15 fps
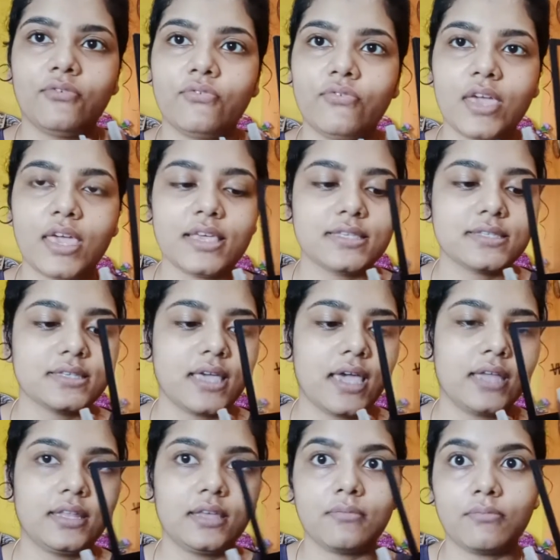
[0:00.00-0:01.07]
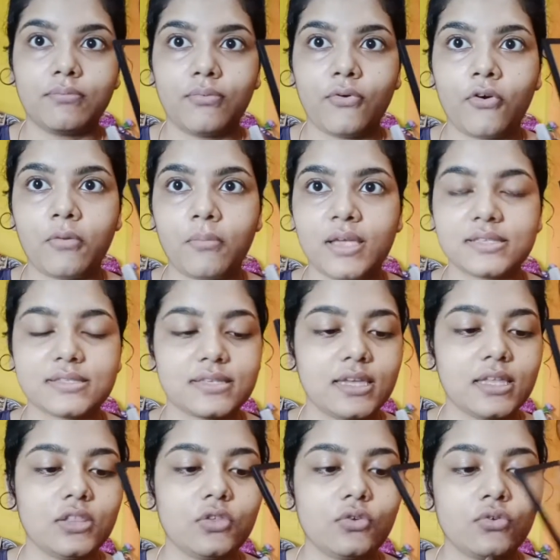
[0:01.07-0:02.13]
face, I think for my
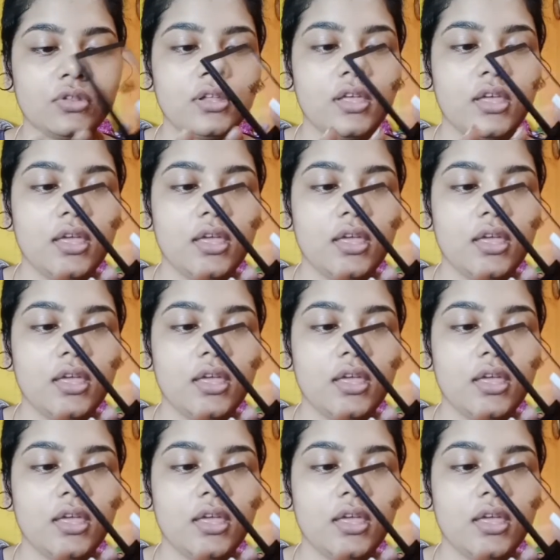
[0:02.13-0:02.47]
skin tone.